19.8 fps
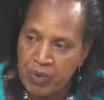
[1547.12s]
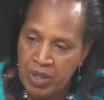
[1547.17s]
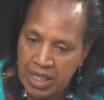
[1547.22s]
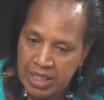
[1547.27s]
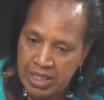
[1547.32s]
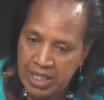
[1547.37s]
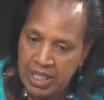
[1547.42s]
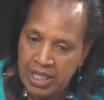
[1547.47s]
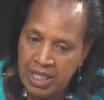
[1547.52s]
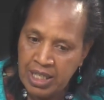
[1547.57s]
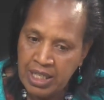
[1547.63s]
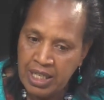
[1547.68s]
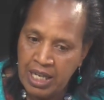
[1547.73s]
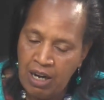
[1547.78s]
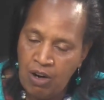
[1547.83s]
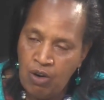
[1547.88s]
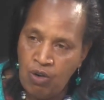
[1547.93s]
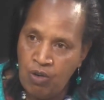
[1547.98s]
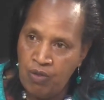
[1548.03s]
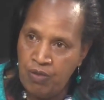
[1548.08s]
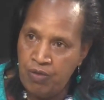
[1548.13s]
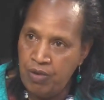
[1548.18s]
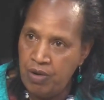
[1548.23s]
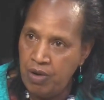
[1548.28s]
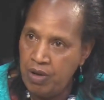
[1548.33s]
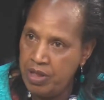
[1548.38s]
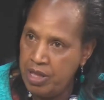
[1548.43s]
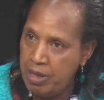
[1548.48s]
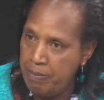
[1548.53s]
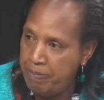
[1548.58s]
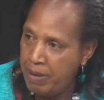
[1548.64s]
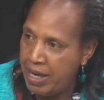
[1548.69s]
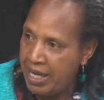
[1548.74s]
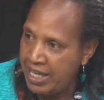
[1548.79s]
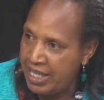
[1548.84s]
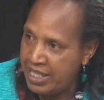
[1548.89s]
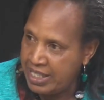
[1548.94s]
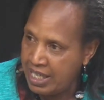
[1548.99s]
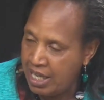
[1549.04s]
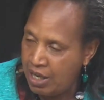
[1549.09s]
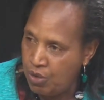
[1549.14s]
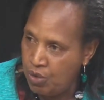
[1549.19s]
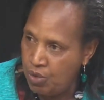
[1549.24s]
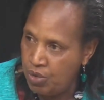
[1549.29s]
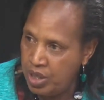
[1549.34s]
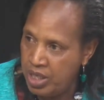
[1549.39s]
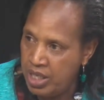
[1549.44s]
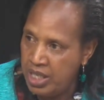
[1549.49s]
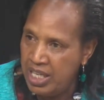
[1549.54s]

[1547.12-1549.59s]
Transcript: taking care of the parent alone.